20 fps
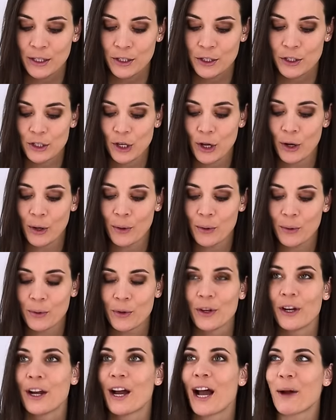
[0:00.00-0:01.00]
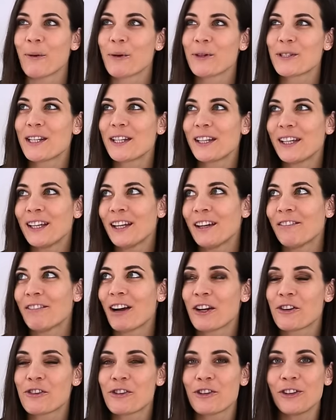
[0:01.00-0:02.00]
So I was thinking if
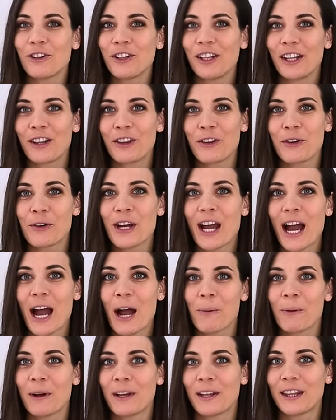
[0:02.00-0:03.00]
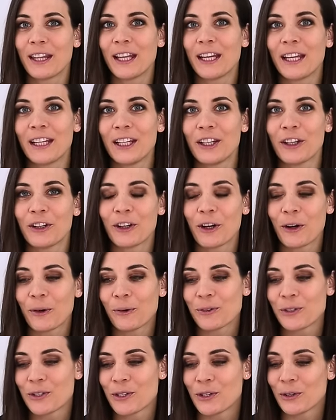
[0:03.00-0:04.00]
I should do the 3 hour thing, you
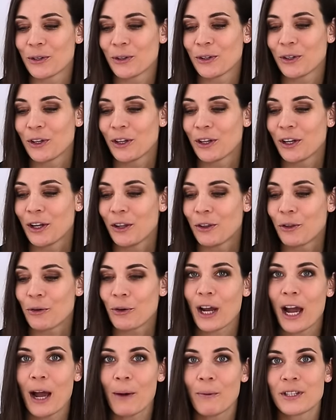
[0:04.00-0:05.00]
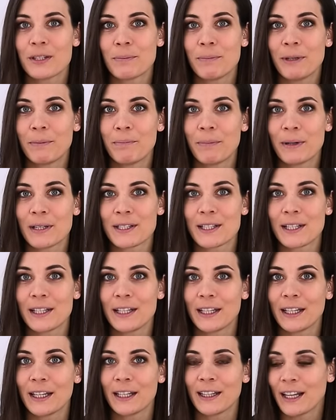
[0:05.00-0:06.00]
know, to 3 hour speed
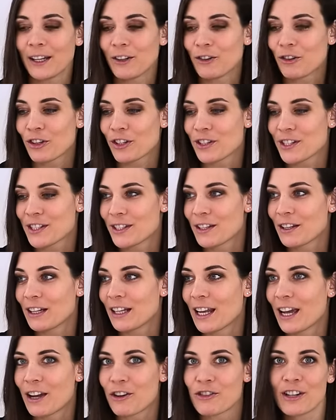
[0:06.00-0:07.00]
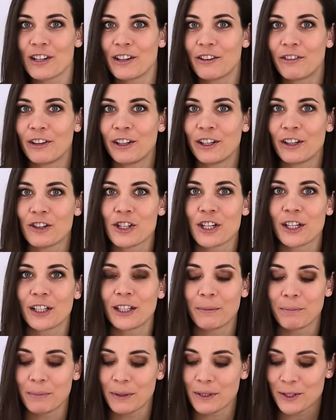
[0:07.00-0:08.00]
puzzling and then just leisurely finishing
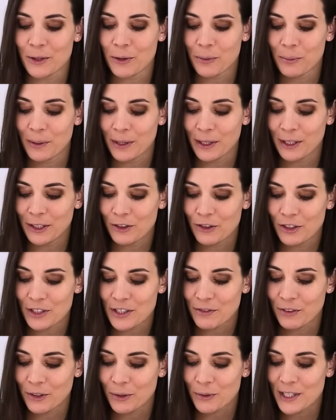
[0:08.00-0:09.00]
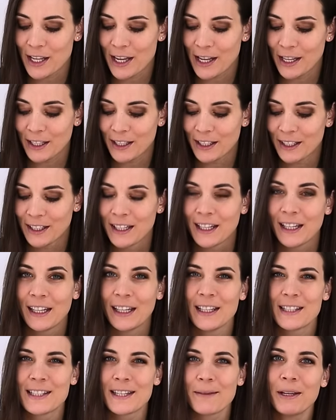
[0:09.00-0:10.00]
the puzzle, but it just feels like
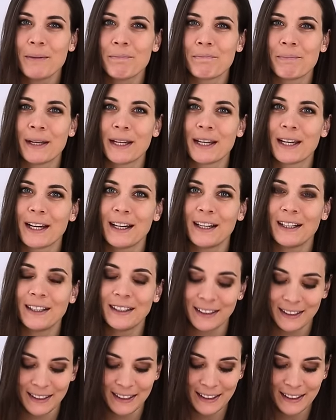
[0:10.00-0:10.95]
it's a bit bigger.